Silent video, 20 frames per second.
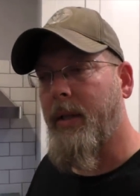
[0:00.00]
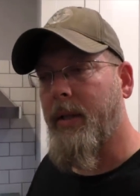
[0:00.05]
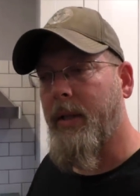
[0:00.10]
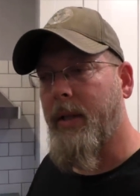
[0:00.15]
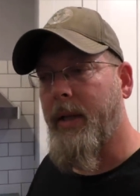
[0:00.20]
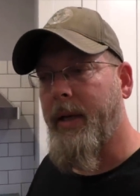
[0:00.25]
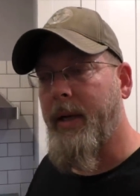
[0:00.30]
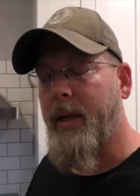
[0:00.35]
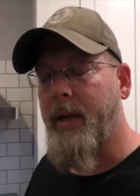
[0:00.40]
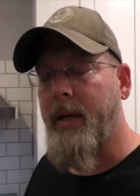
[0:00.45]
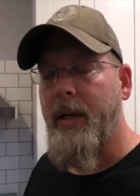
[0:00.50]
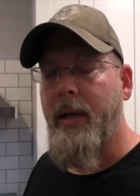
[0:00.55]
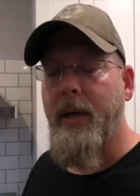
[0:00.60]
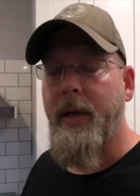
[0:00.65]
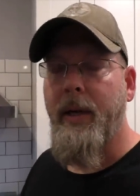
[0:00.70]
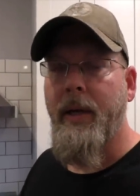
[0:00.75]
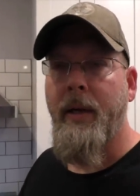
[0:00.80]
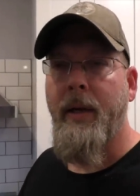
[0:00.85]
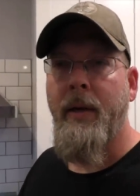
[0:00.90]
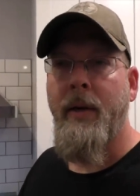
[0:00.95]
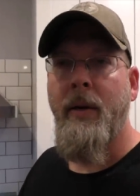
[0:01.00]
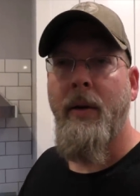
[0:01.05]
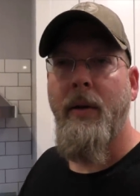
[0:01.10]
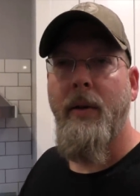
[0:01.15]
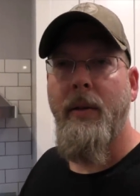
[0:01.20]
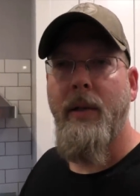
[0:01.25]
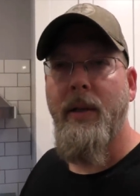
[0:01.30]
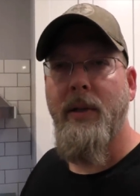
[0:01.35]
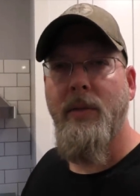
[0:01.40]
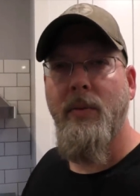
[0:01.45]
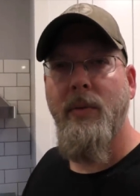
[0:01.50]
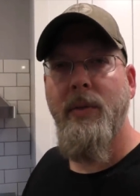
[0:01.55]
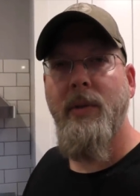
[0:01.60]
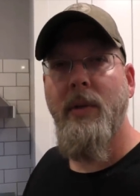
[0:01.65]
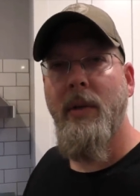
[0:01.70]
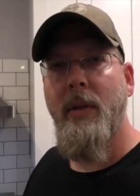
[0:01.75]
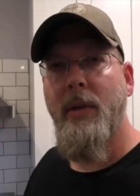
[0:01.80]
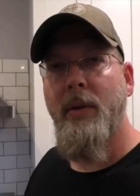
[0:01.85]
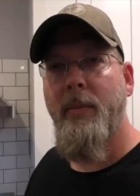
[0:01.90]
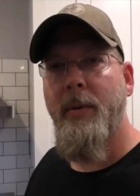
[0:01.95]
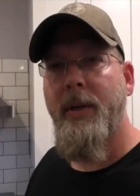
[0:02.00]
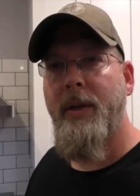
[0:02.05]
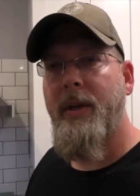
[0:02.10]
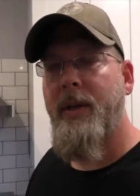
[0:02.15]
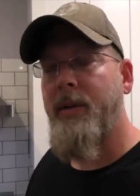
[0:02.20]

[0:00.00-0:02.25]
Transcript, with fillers: the link, and this one's a little bit